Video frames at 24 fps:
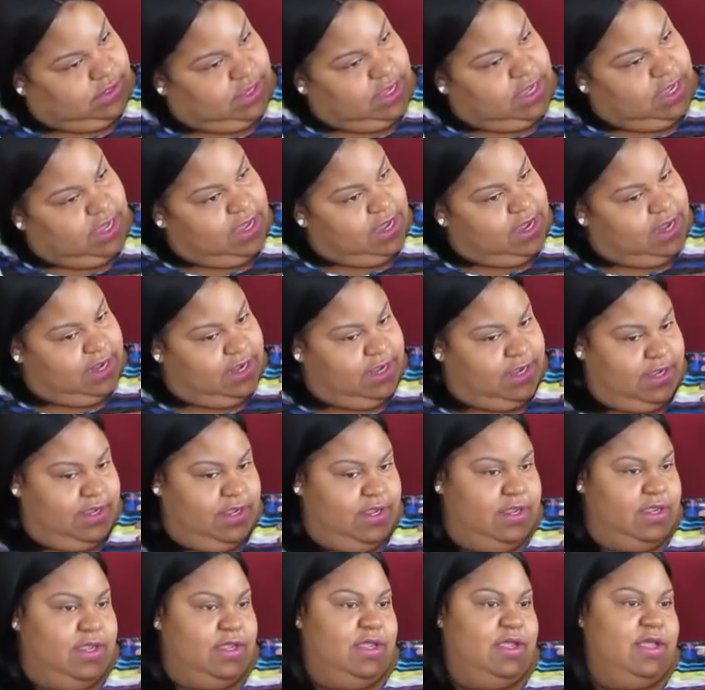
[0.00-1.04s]
honey.
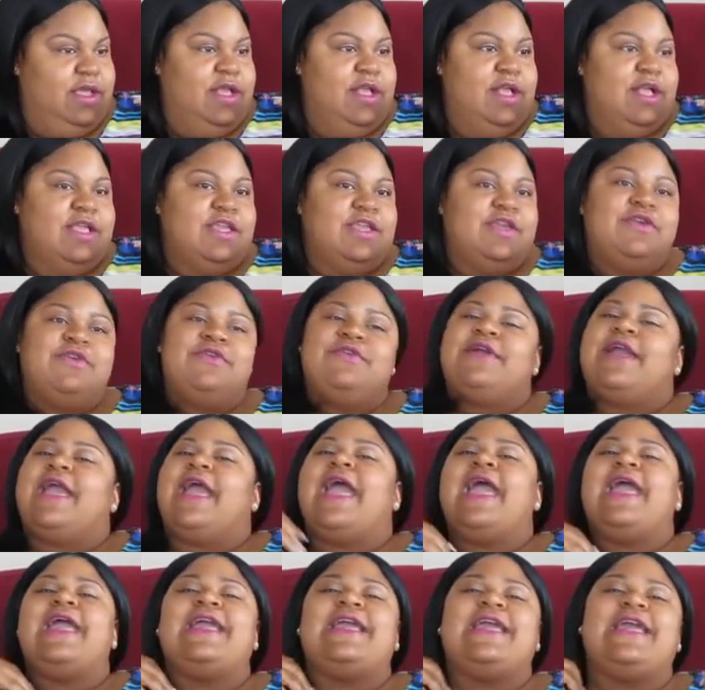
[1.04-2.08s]
You
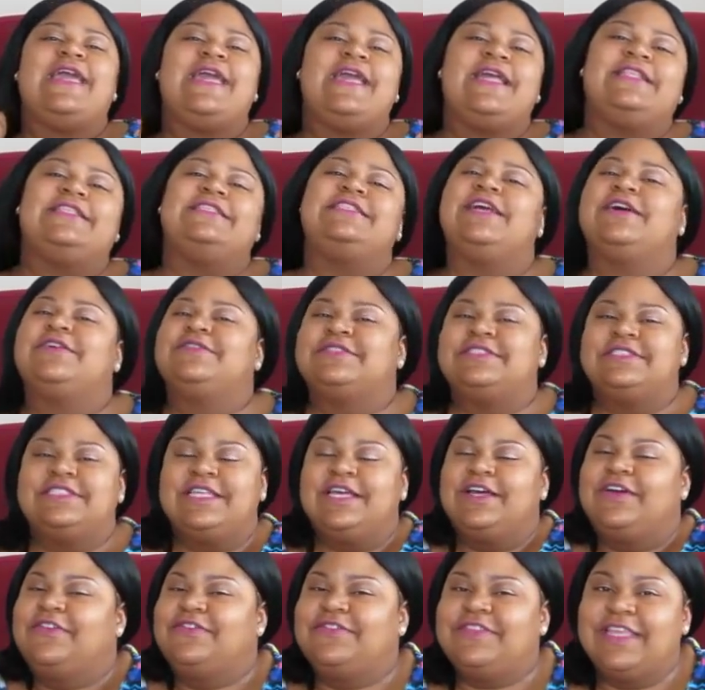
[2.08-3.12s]
can't get
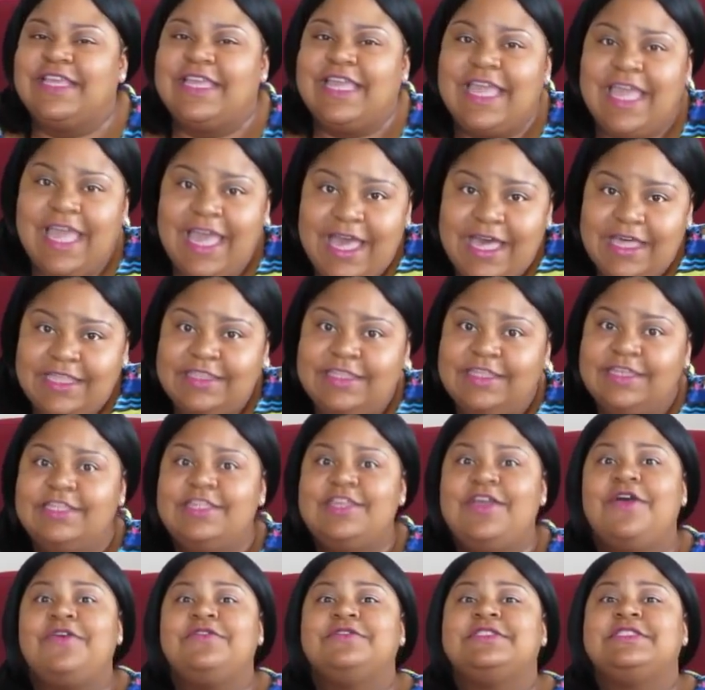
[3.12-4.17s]
yourself together.
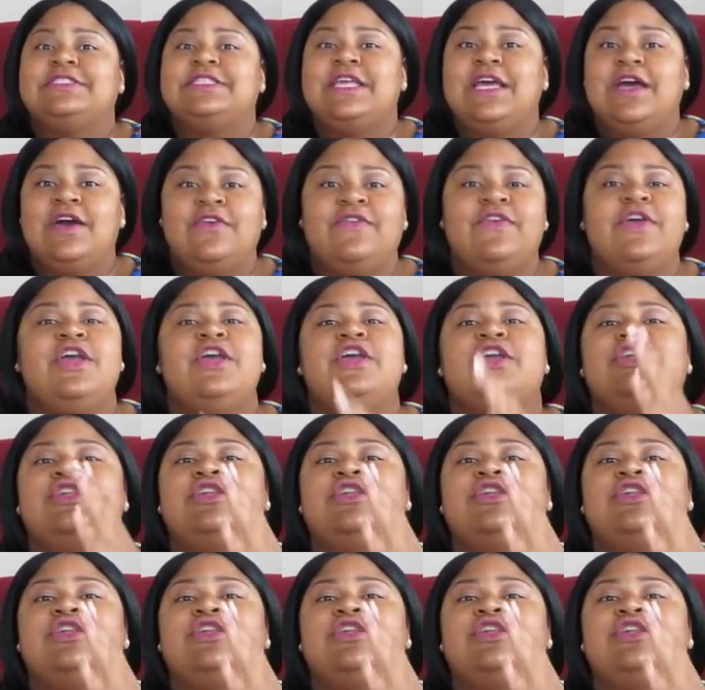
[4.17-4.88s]
Yourself.